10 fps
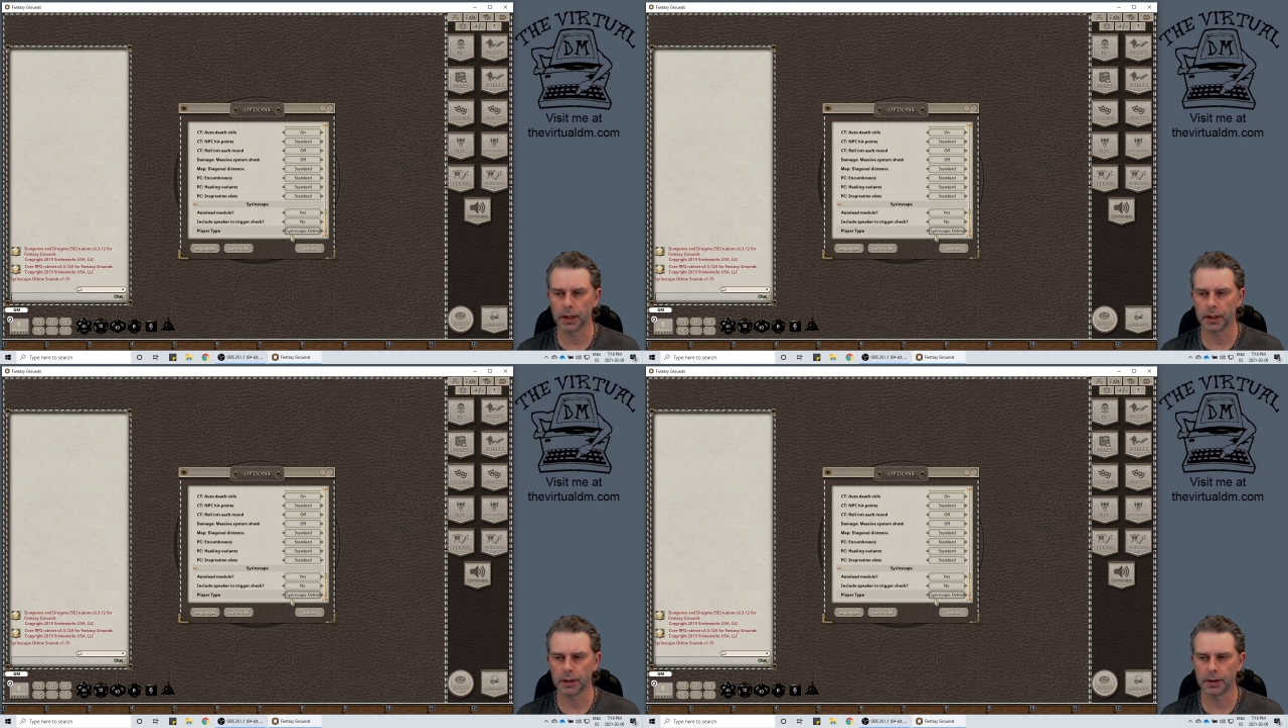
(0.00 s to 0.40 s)

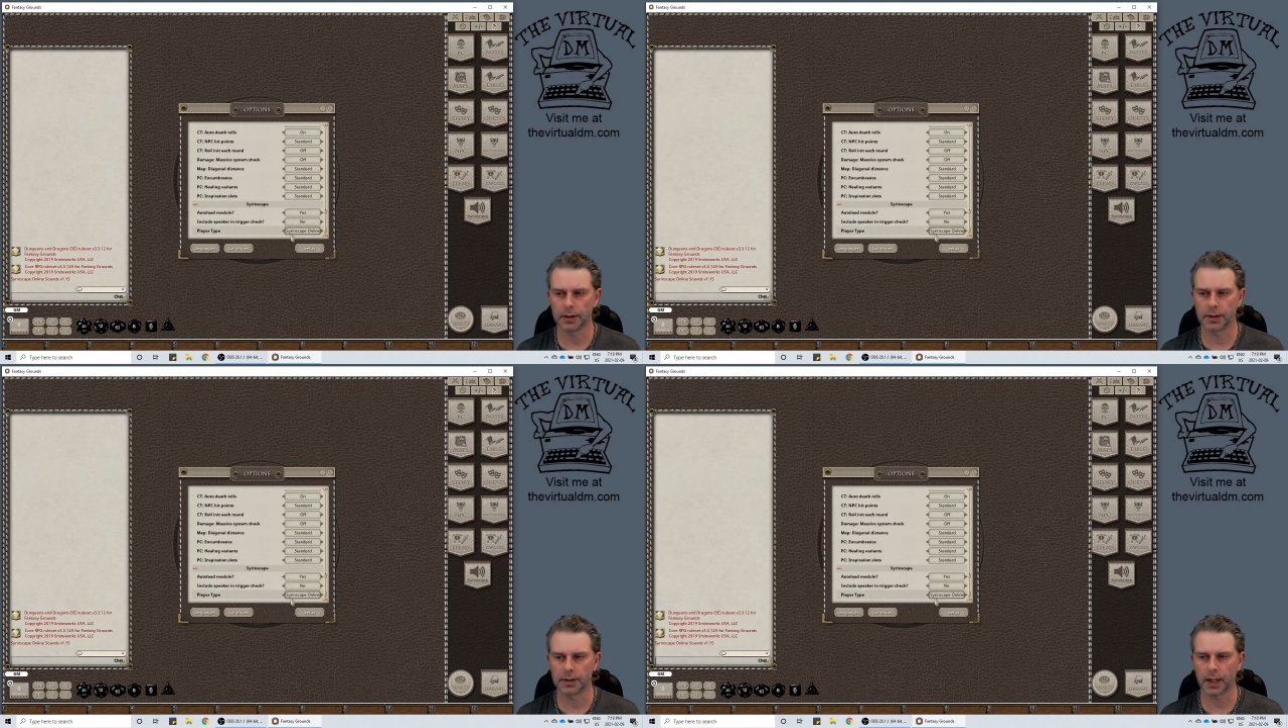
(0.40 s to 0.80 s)

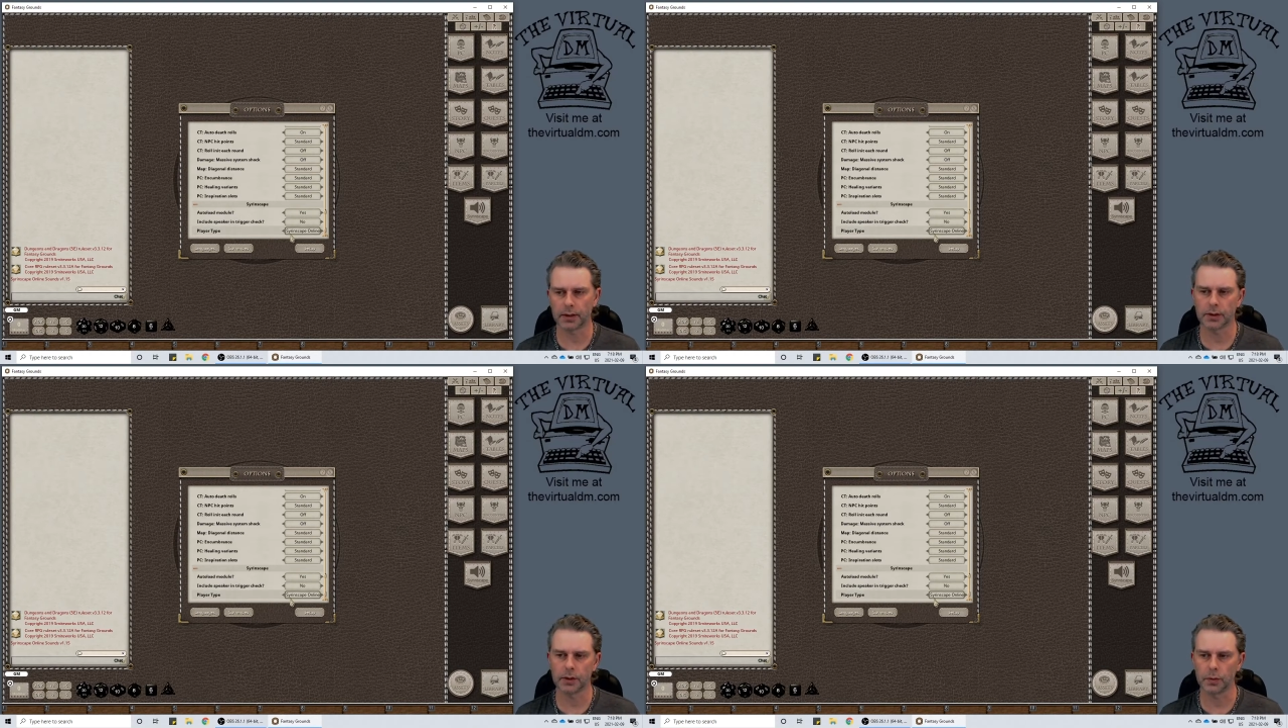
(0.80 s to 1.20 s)
is
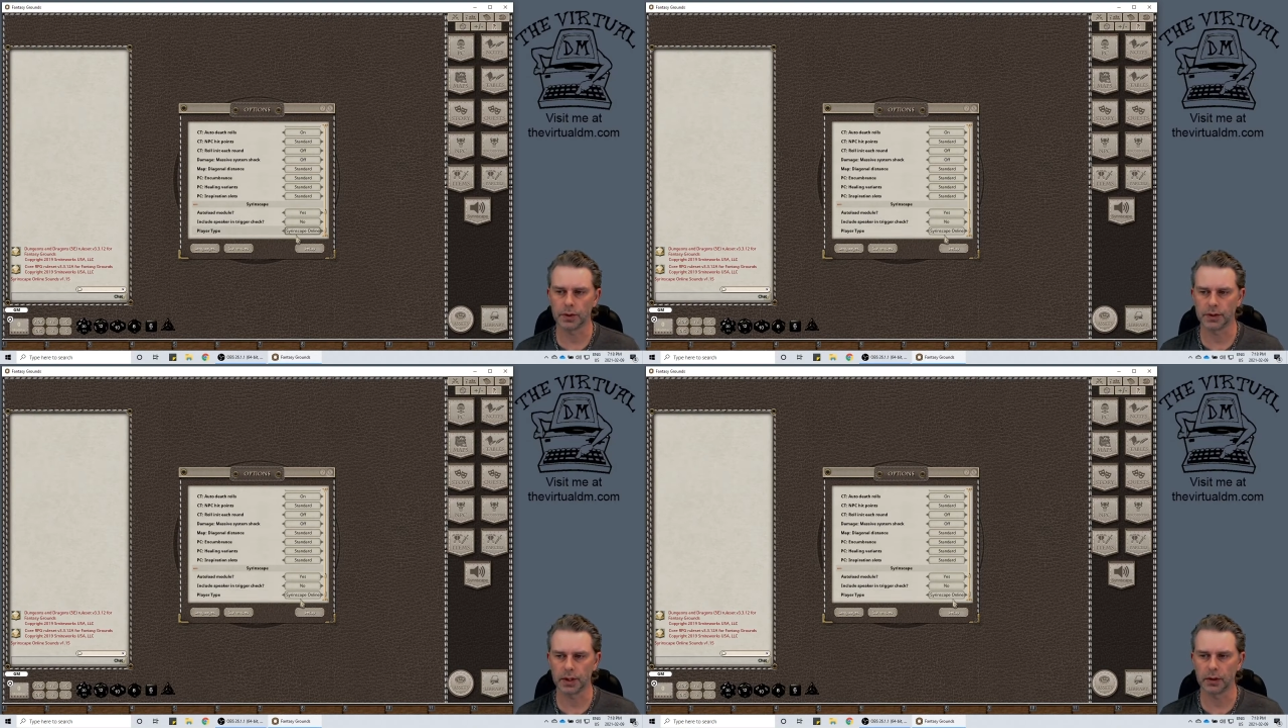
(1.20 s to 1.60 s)
set to
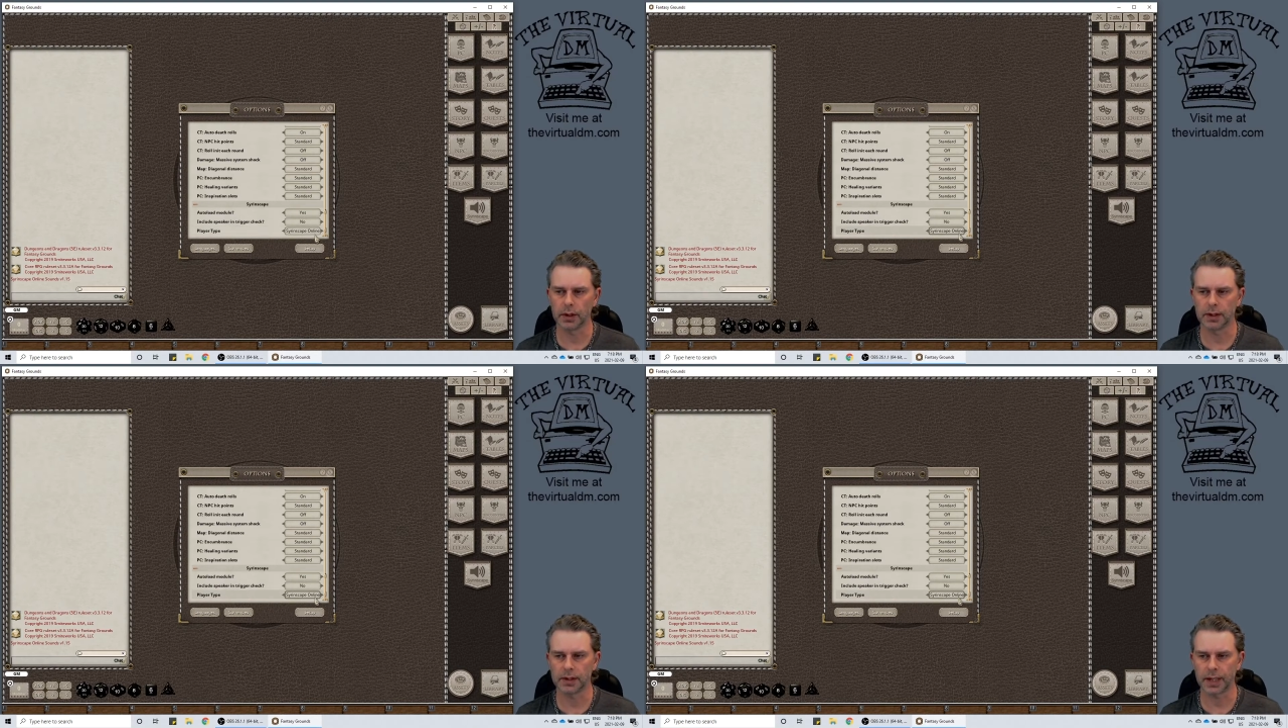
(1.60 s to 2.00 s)

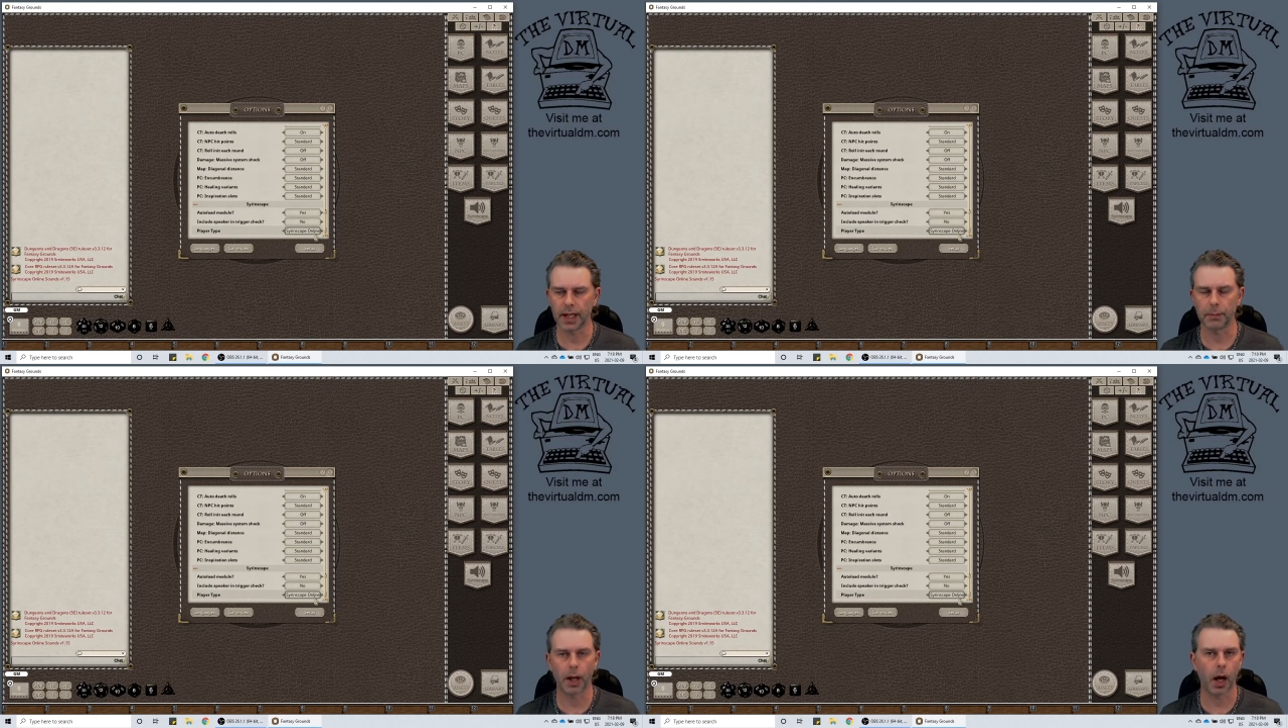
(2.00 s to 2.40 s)

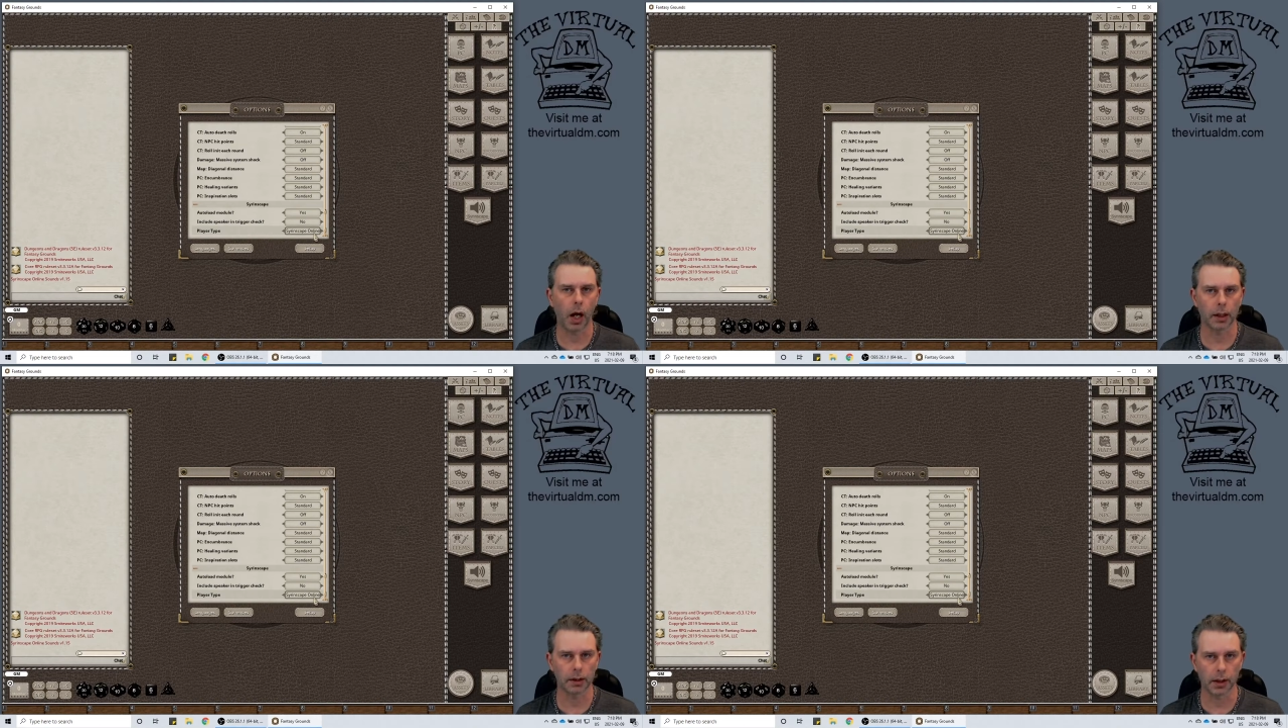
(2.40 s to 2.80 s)
Syrinscape
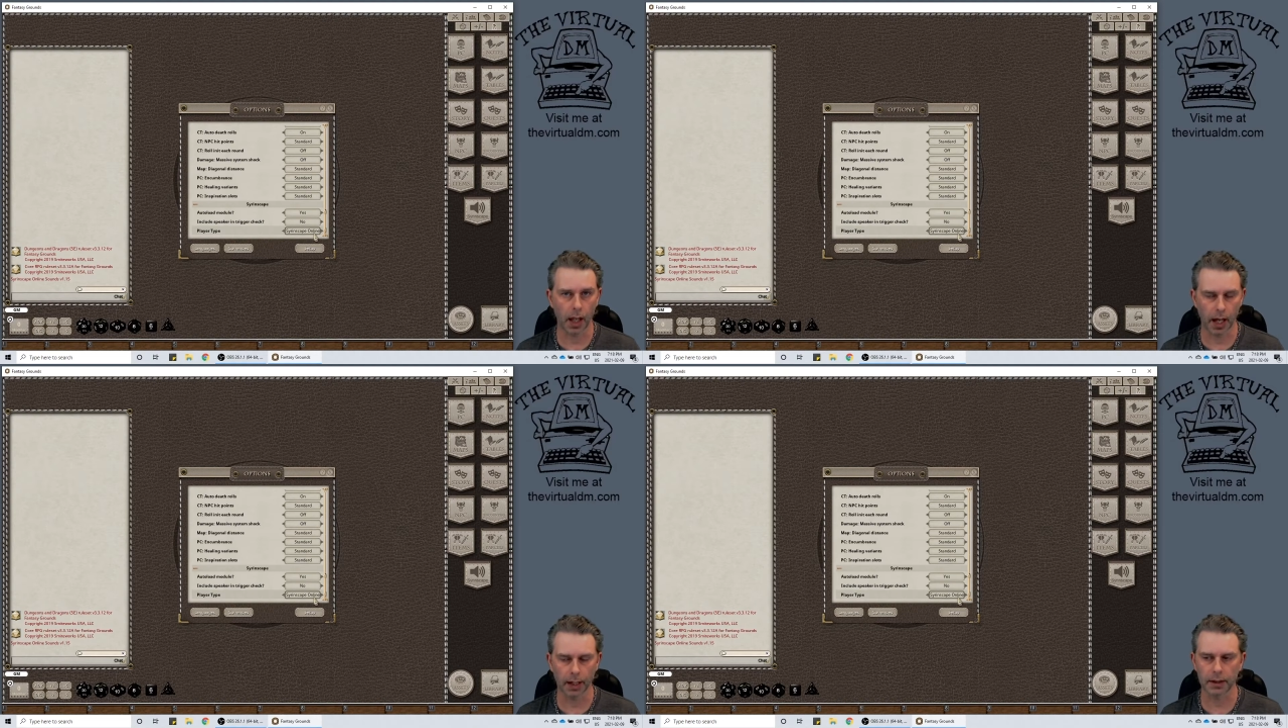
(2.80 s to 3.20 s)

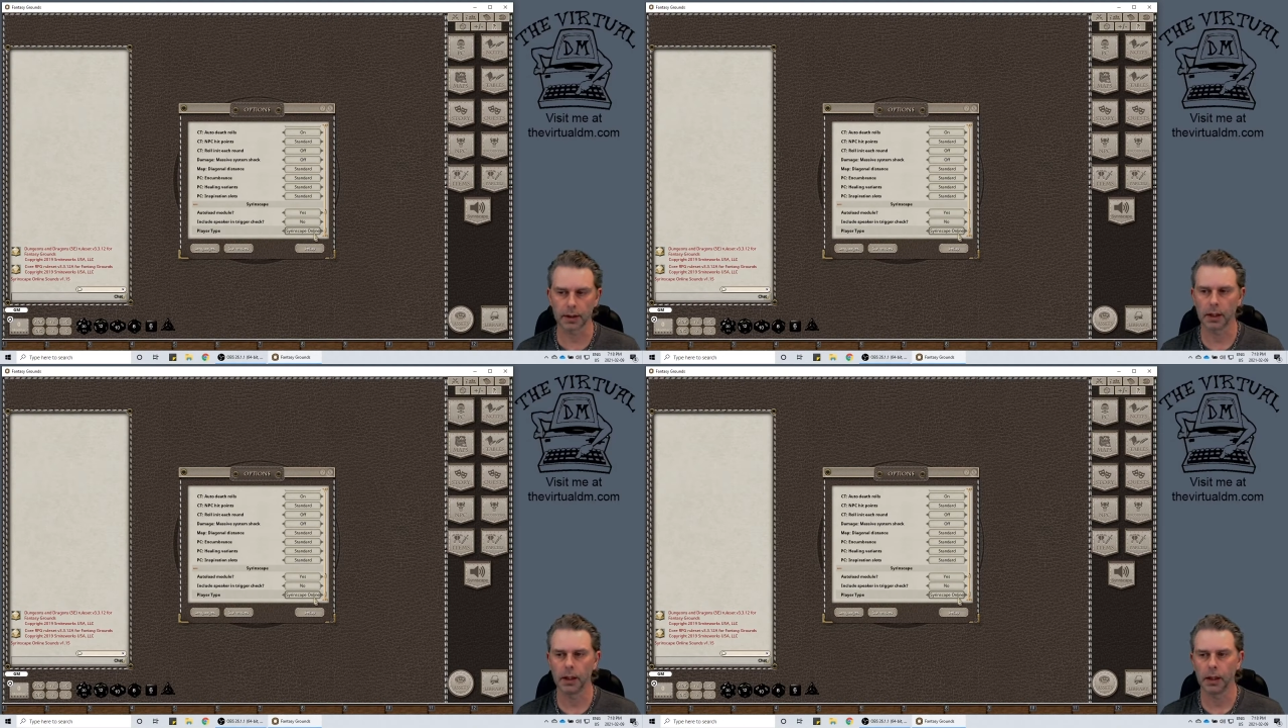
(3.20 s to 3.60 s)
Online,